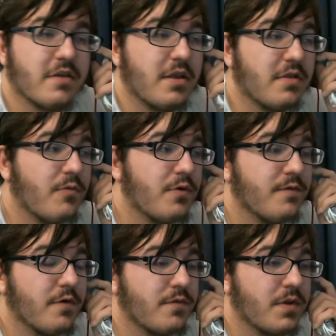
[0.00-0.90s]
I think it's more
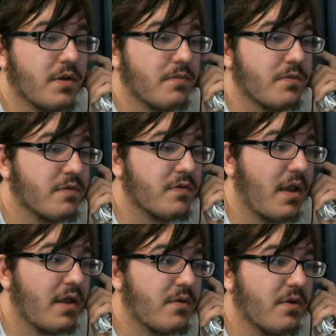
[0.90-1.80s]
diverse when it comes to
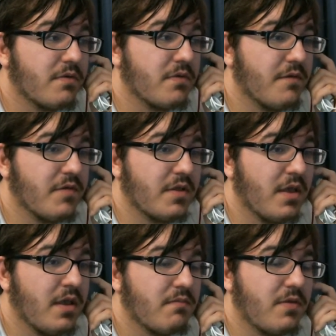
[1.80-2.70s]
side quests and stuff like
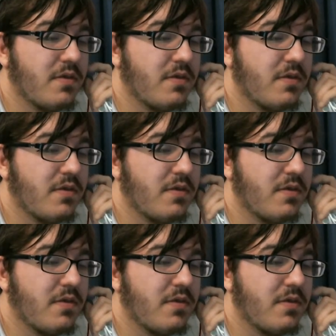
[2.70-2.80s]
that.